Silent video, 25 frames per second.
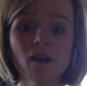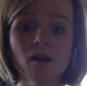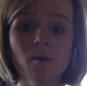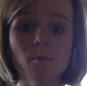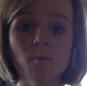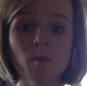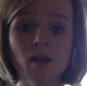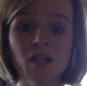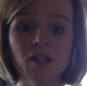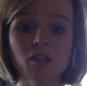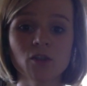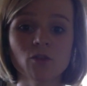
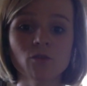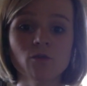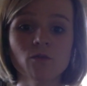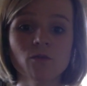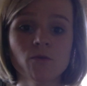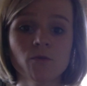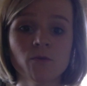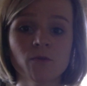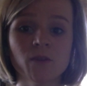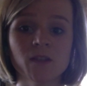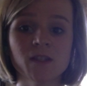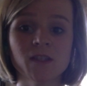mental,
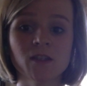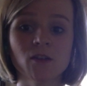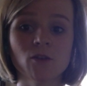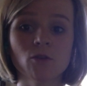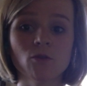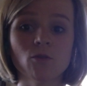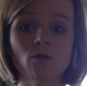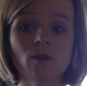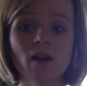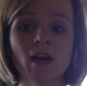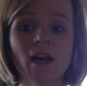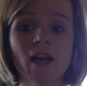
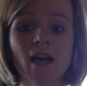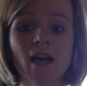physical